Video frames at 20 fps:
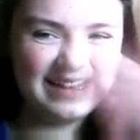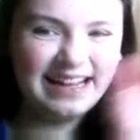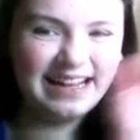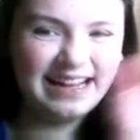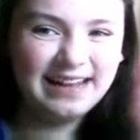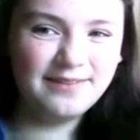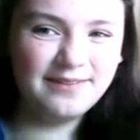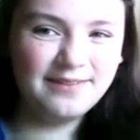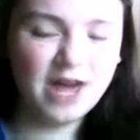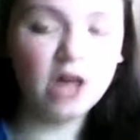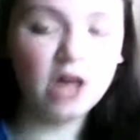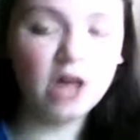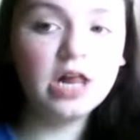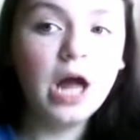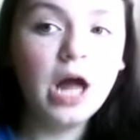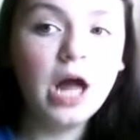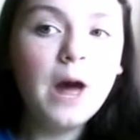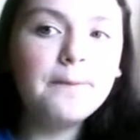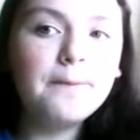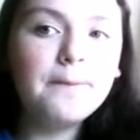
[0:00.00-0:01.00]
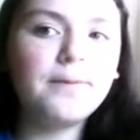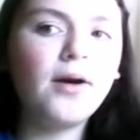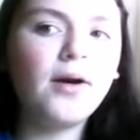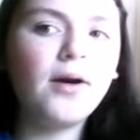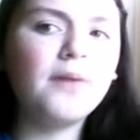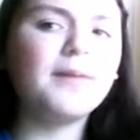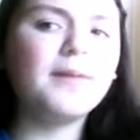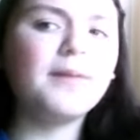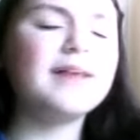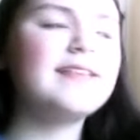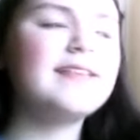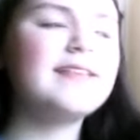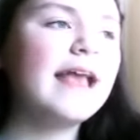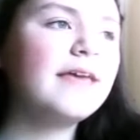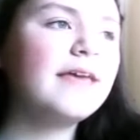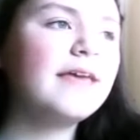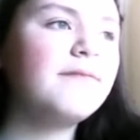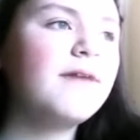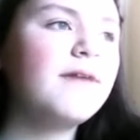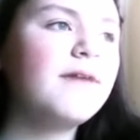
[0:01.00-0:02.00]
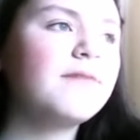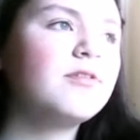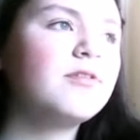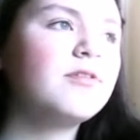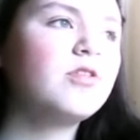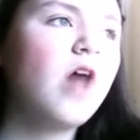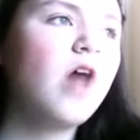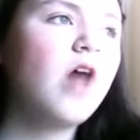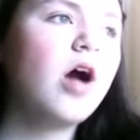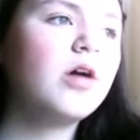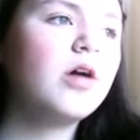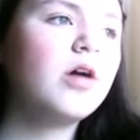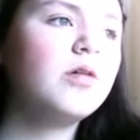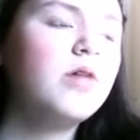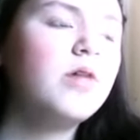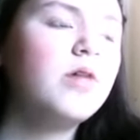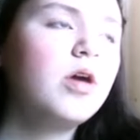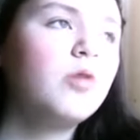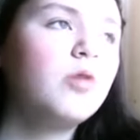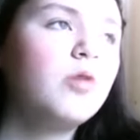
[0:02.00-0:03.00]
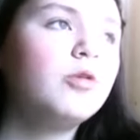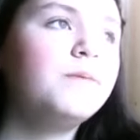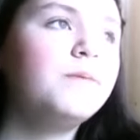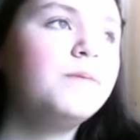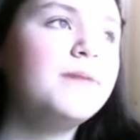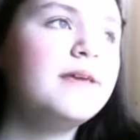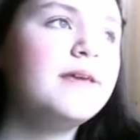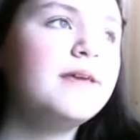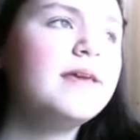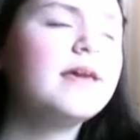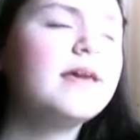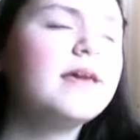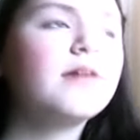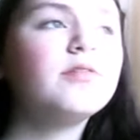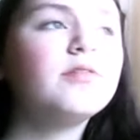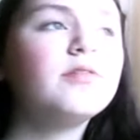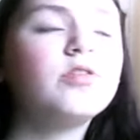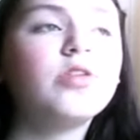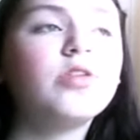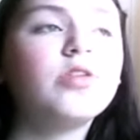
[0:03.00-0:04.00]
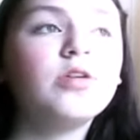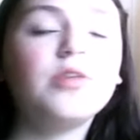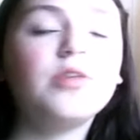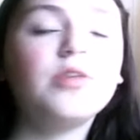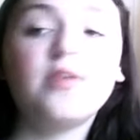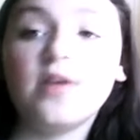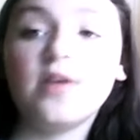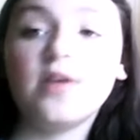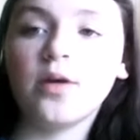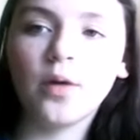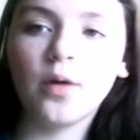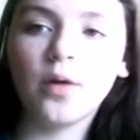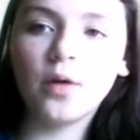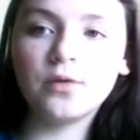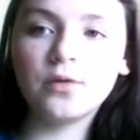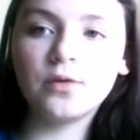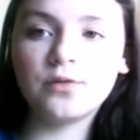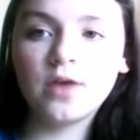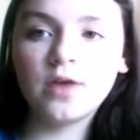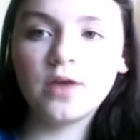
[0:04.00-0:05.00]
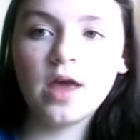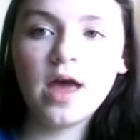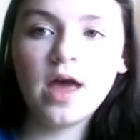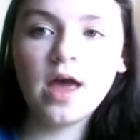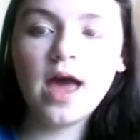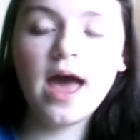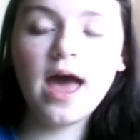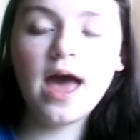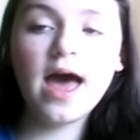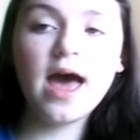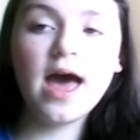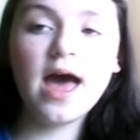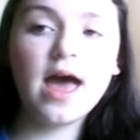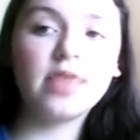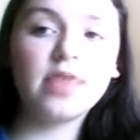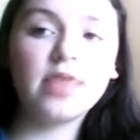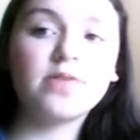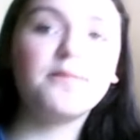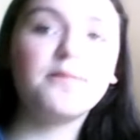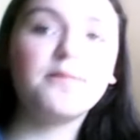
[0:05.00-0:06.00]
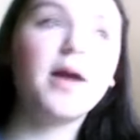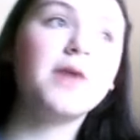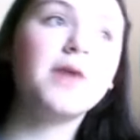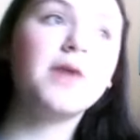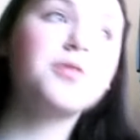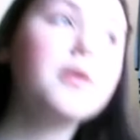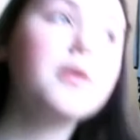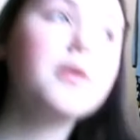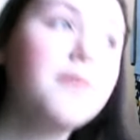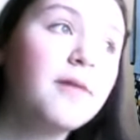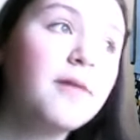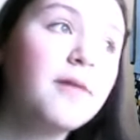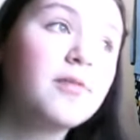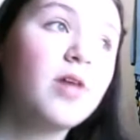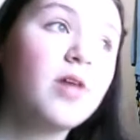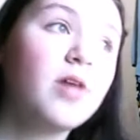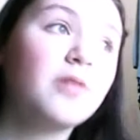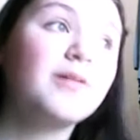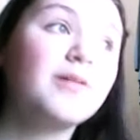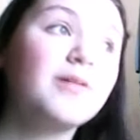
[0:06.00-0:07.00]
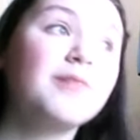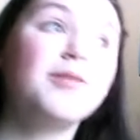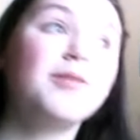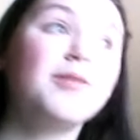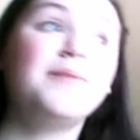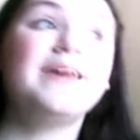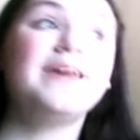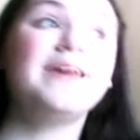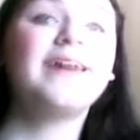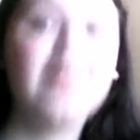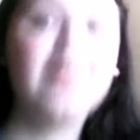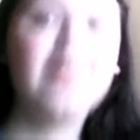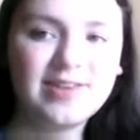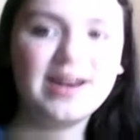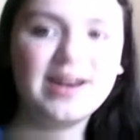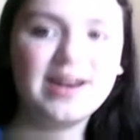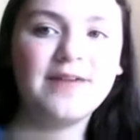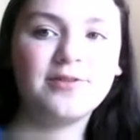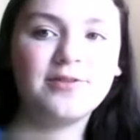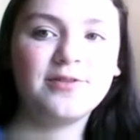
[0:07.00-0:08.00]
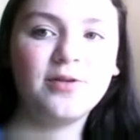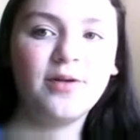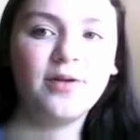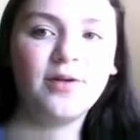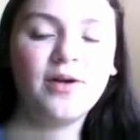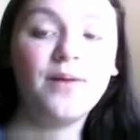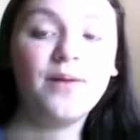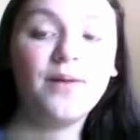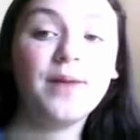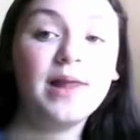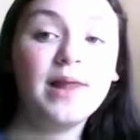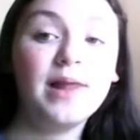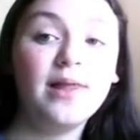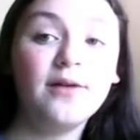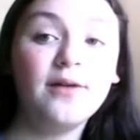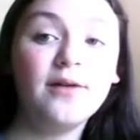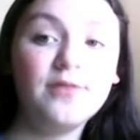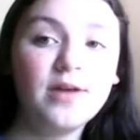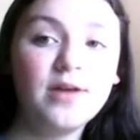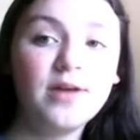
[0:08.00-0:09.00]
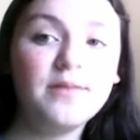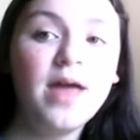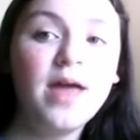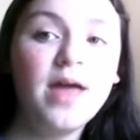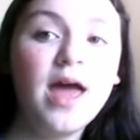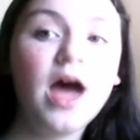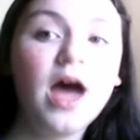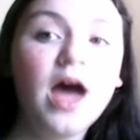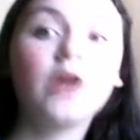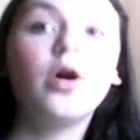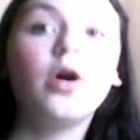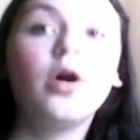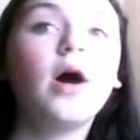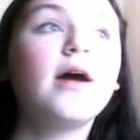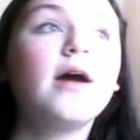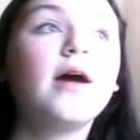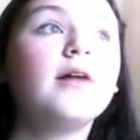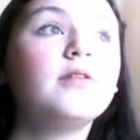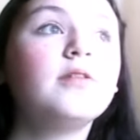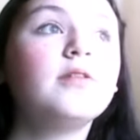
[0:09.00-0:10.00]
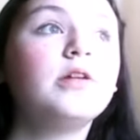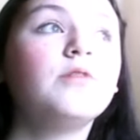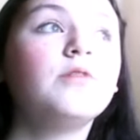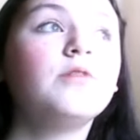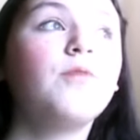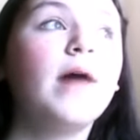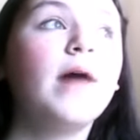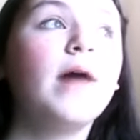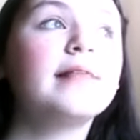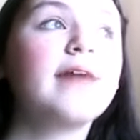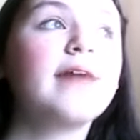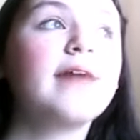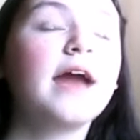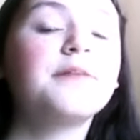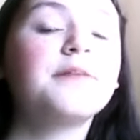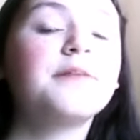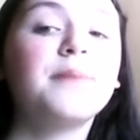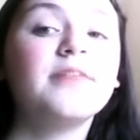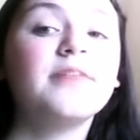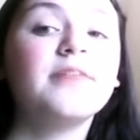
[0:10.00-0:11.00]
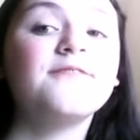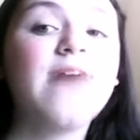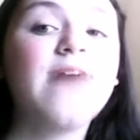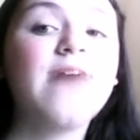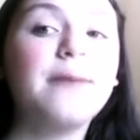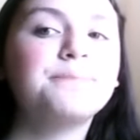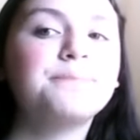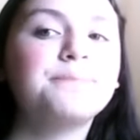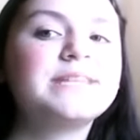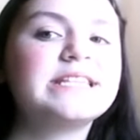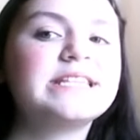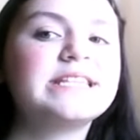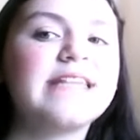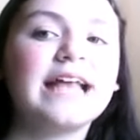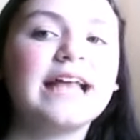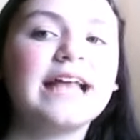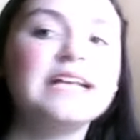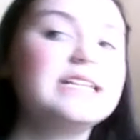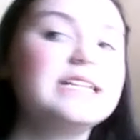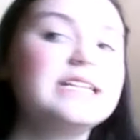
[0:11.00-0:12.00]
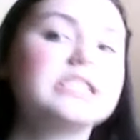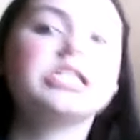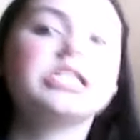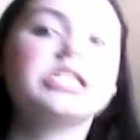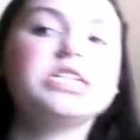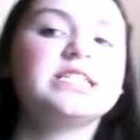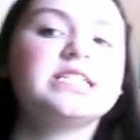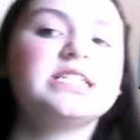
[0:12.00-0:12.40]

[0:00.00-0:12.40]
I love y'all. But my second favourite song would be Here's to the Zeros, and my third favourite song would be Here's to Never Growing Up. I love them. Um, I also love Wild Heart by The Vamps. That is